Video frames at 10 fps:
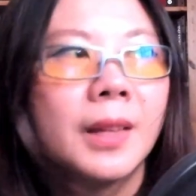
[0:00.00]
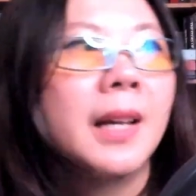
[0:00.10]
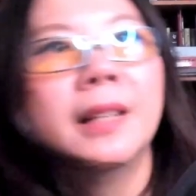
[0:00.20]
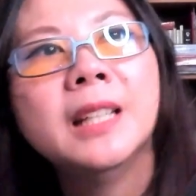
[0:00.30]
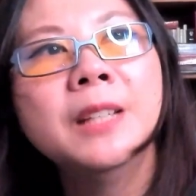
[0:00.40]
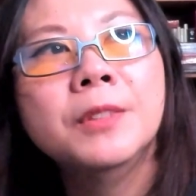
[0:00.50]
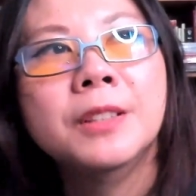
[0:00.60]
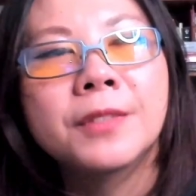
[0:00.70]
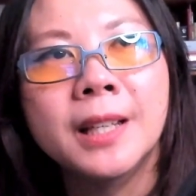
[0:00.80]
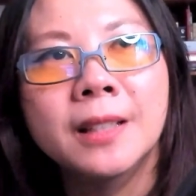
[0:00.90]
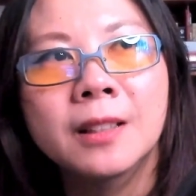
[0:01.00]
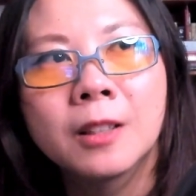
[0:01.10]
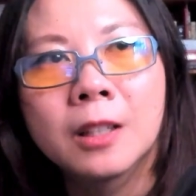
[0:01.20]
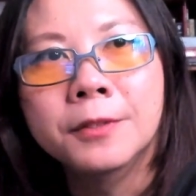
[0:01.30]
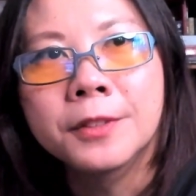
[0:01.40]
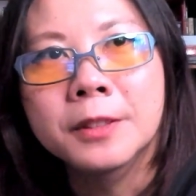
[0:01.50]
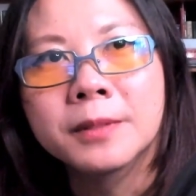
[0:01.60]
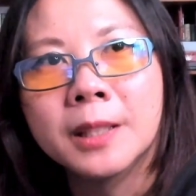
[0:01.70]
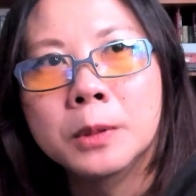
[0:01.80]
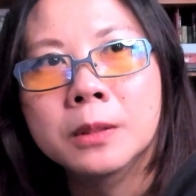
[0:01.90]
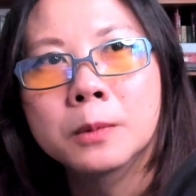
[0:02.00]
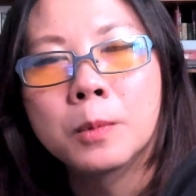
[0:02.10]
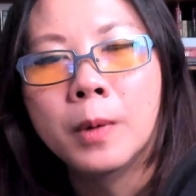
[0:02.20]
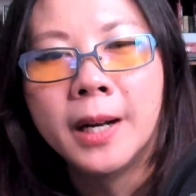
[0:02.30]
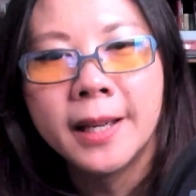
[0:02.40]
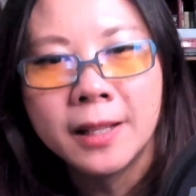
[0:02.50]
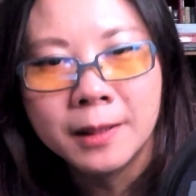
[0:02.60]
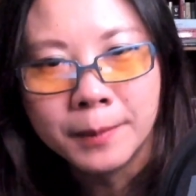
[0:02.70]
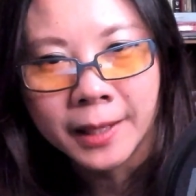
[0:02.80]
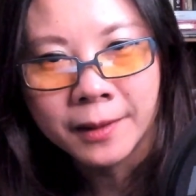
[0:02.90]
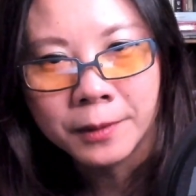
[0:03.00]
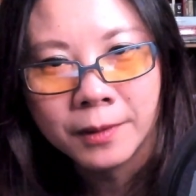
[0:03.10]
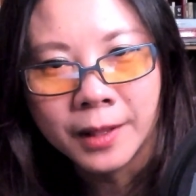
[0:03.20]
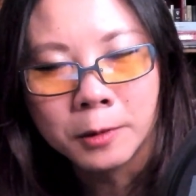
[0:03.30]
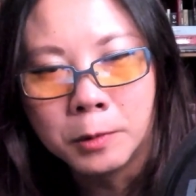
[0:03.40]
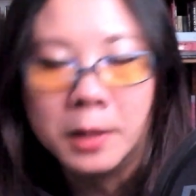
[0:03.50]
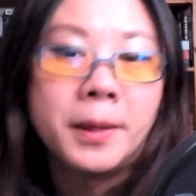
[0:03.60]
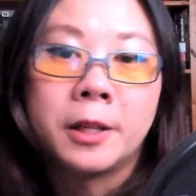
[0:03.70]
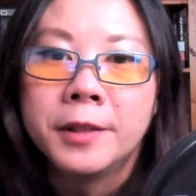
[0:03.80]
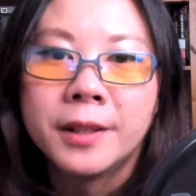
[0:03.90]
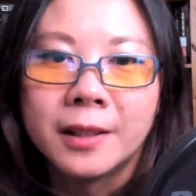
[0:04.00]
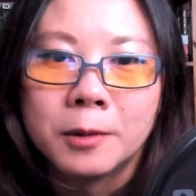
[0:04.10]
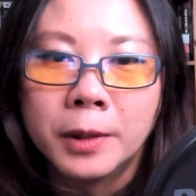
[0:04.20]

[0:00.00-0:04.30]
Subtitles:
And even if they did offer them, it's like, well, why am I going there?